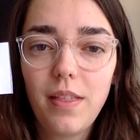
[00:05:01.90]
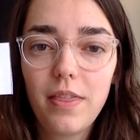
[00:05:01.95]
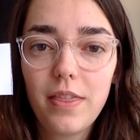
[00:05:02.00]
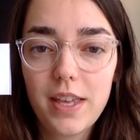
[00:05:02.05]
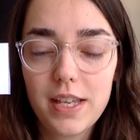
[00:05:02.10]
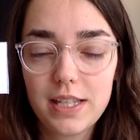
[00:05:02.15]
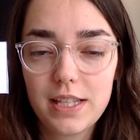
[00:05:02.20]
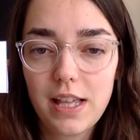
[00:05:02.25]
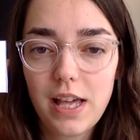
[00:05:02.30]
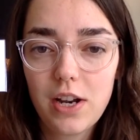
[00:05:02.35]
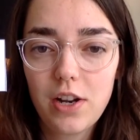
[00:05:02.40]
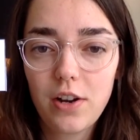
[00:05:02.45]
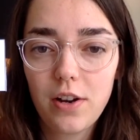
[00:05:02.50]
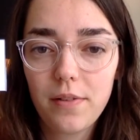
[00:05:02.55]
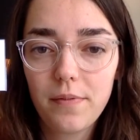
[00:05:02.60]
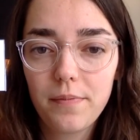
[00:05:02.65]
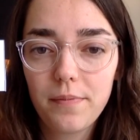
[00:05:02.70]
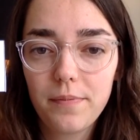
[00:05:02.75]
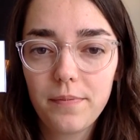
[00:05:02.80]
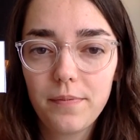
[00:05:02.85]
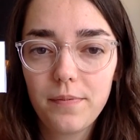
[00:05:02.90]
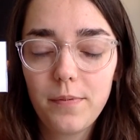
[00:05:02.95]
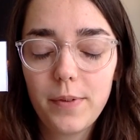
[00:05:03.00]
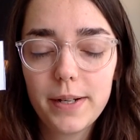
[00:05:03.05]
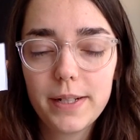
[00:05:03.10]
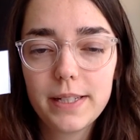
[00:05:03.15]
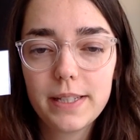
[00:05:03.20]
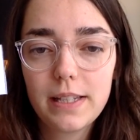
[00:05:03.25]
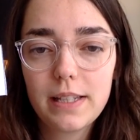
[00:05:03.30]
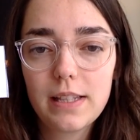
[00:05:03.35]
this letter. What
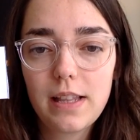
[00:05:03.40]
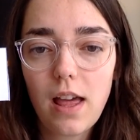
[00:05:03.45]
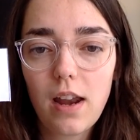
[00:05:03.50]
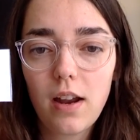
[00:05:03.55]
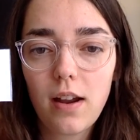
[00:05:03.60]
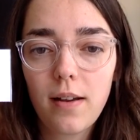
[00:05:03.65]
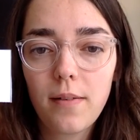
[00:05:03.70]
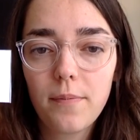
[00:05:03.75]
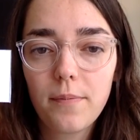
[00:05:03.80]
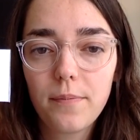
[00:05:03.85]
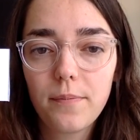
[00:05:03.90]
is this letter?